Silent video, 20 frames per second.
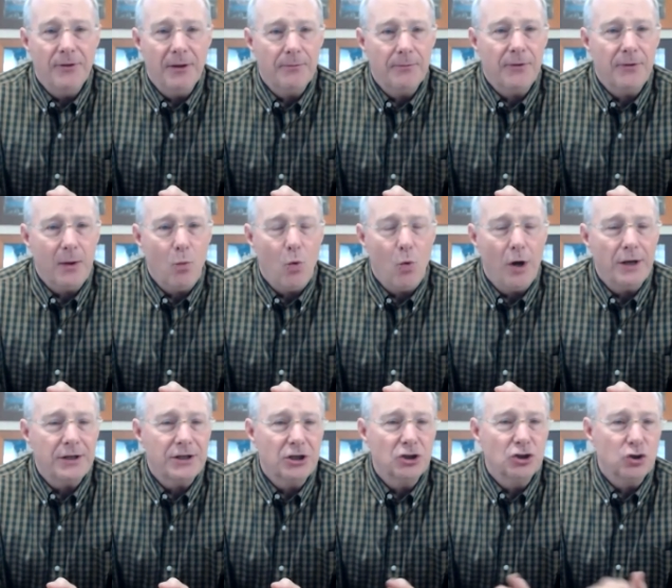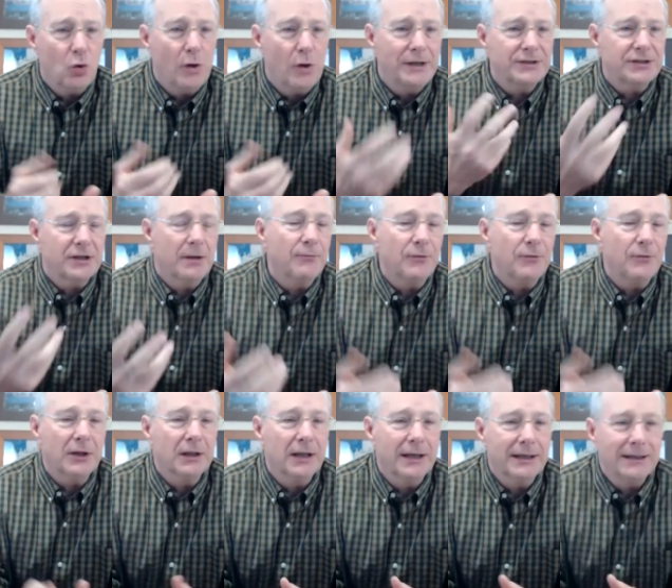that they want to join
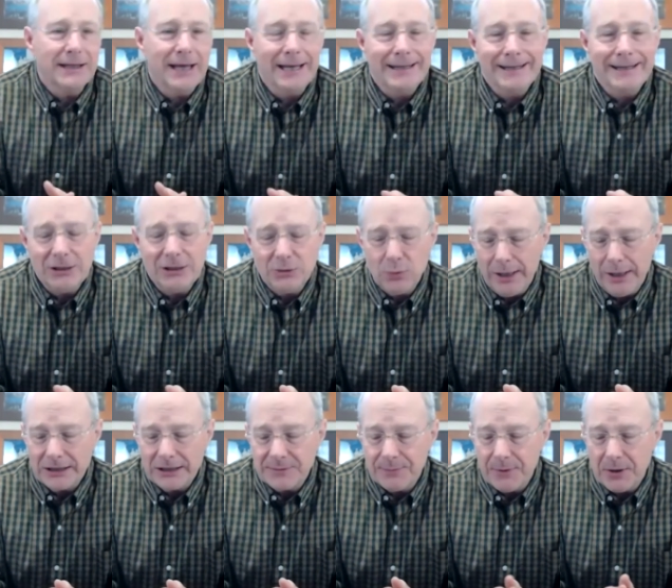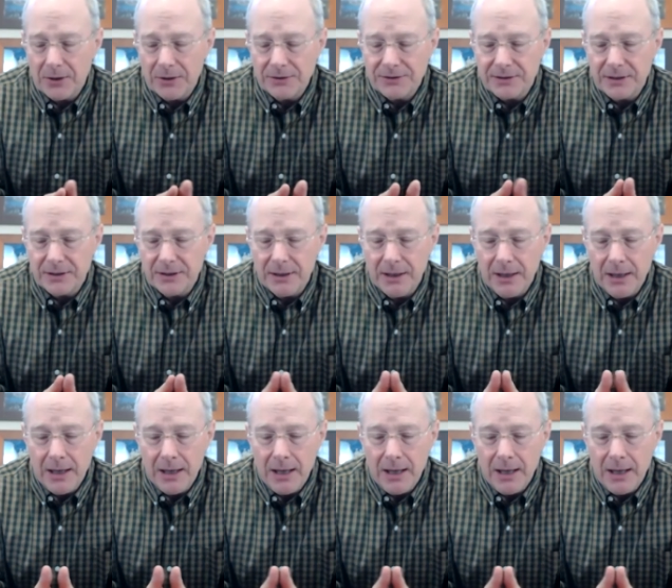something like that. And that's what I experienced in